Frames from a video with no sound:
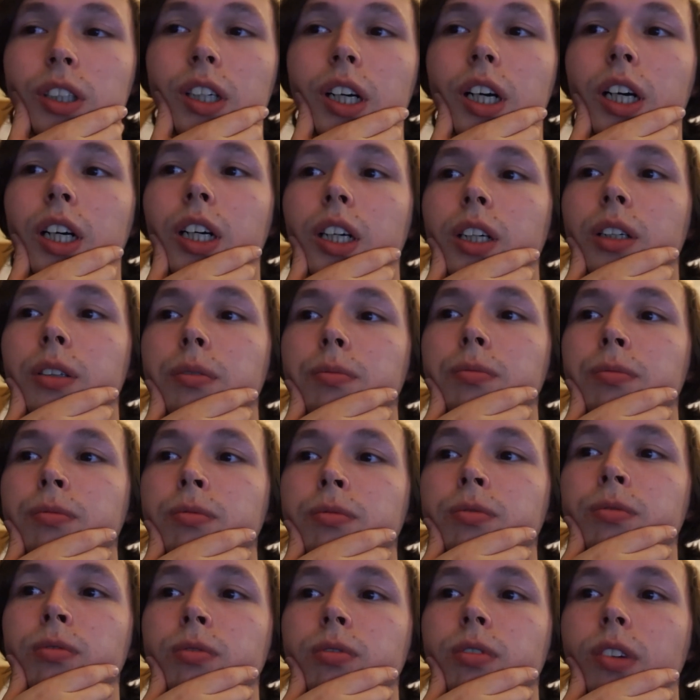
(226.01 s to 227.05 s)

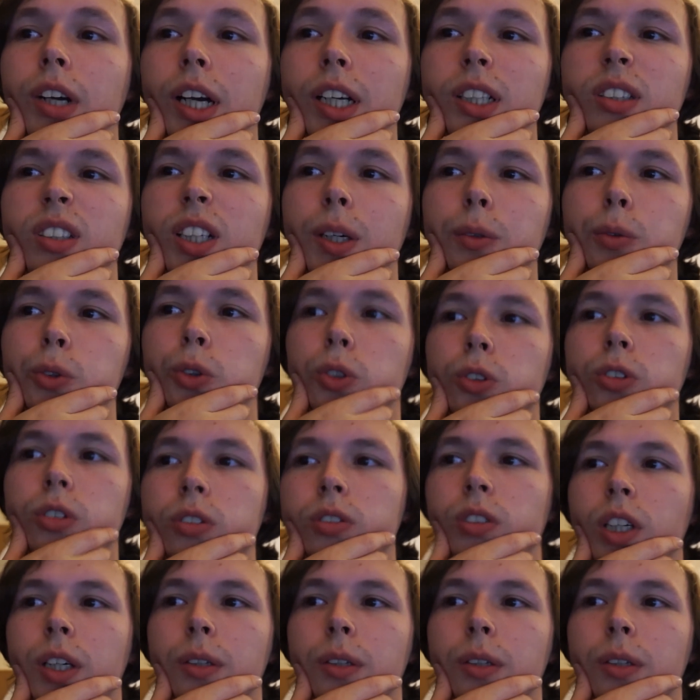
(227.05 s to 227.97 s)
and that was